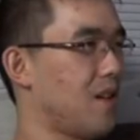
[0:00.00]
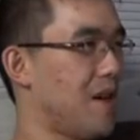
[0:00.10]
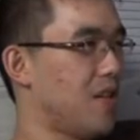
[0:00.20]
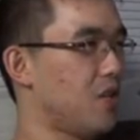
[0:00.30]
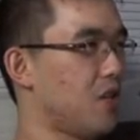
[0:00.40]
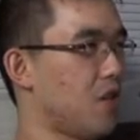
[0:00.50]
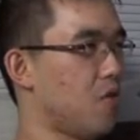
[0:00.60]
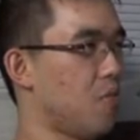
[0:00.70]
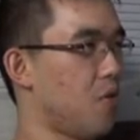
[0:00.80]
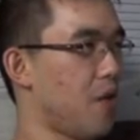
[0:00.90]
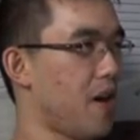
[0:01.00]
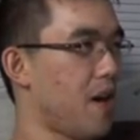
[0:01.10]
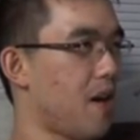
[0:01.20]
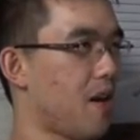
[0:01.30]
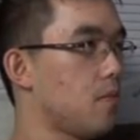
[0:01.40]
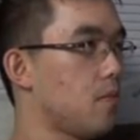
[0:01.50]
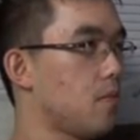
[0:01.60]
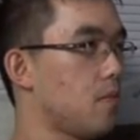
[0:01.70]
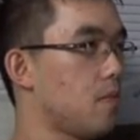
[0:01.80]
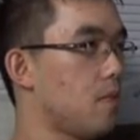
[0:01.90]
Come on, Jungle Boy.
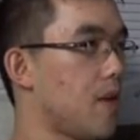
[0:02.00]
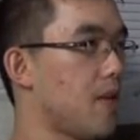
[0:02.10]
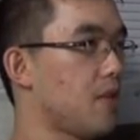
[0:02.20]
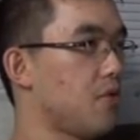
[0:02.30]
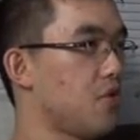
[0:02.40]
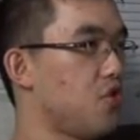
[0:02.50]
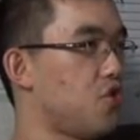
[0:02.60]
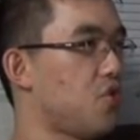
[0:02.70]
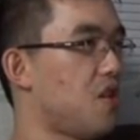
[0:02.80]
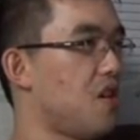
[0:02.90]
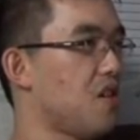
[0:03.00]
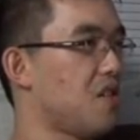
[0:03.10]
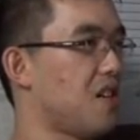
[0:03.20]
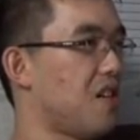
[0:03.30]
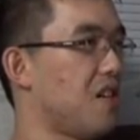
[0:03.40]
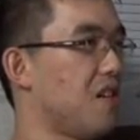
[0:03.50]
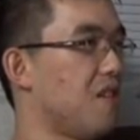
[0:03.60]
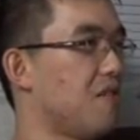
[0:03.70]
Man, that's one strong tongue.